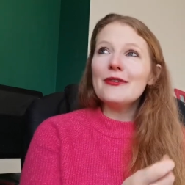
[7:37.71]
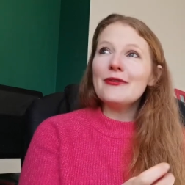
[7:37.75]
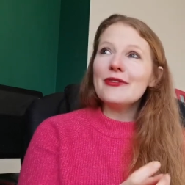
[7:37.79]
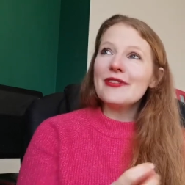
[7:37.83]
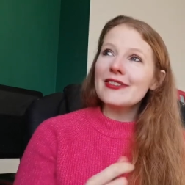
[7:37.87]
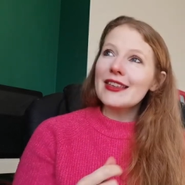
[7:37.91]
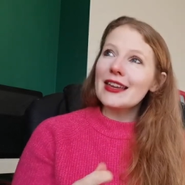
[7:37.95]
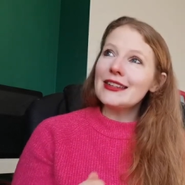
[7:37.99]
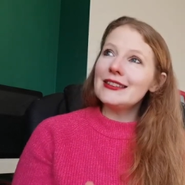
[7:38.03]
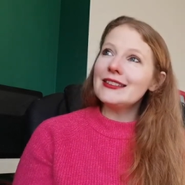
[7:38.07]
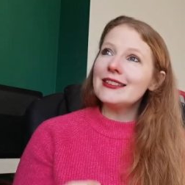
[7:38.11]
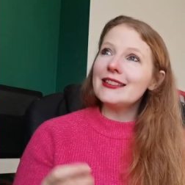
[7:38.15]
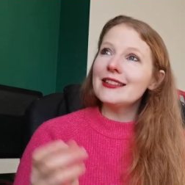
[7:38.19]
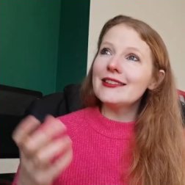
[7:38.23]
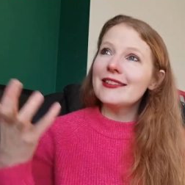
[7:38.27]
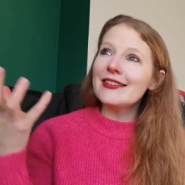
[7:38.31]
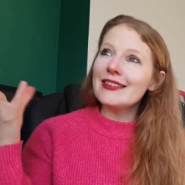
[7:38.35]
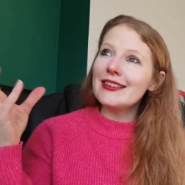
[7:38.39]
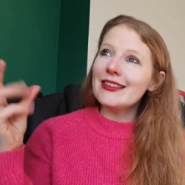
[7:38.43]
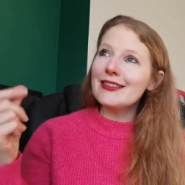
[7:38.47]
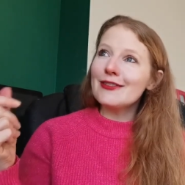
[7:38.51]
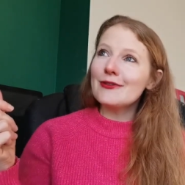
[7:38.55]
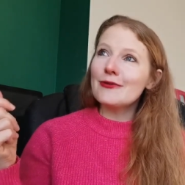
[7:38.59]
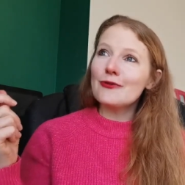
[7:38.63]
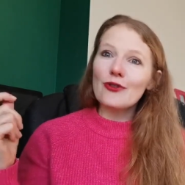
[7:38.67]
of
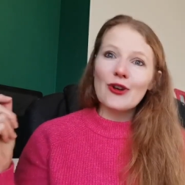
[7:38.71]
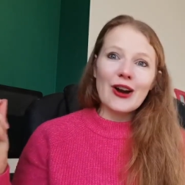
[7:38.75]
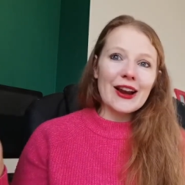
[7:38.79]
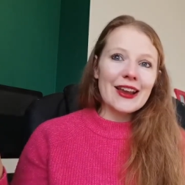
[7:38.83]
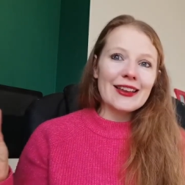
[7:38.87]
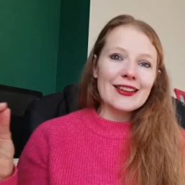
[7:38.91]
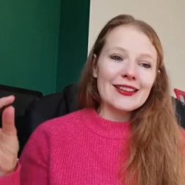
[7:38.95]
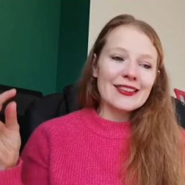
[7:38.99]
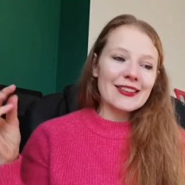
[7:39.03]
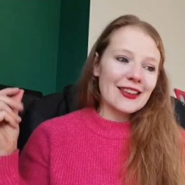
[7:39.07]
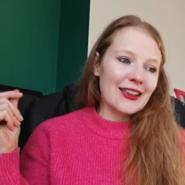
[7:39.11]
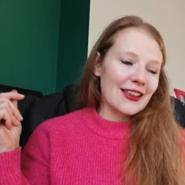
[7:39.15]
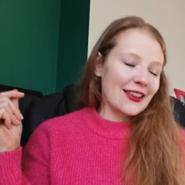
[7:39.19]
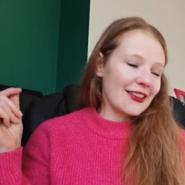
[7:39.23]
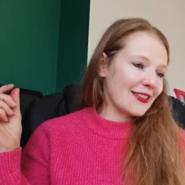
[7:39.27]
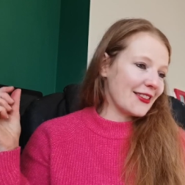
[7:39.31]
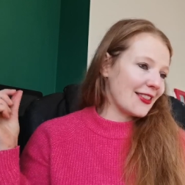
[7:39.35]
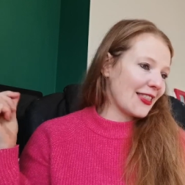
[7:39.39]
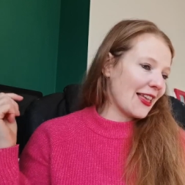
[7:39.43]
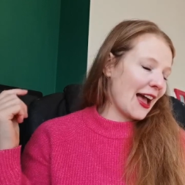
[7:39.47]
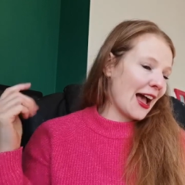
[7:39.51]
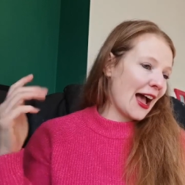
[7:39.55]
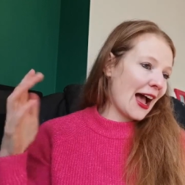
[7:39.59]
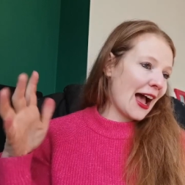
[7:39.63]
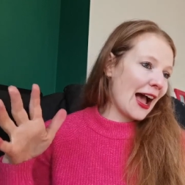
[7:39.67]
sentences,
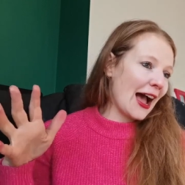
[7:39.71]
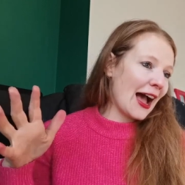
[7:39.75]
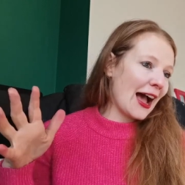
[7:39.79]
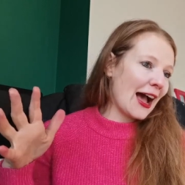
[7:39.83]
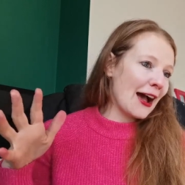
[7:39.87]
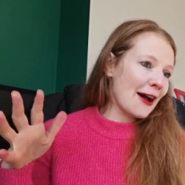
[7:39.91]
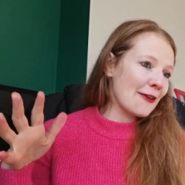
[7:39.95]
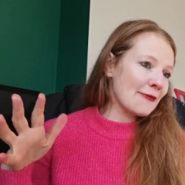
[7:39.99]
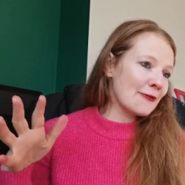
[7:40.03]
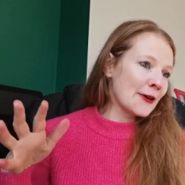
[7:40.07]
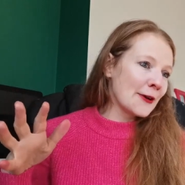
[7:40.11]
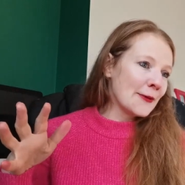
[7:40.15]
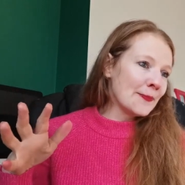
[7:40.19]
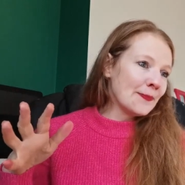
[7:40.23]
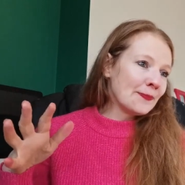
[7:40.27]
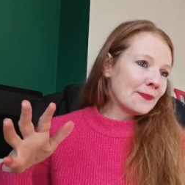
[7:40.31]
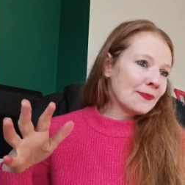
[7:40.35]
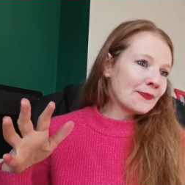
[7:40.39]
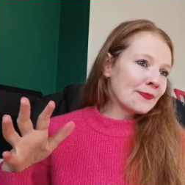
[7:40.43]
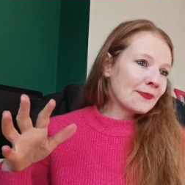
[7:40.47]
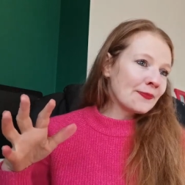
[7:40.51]
phrases that have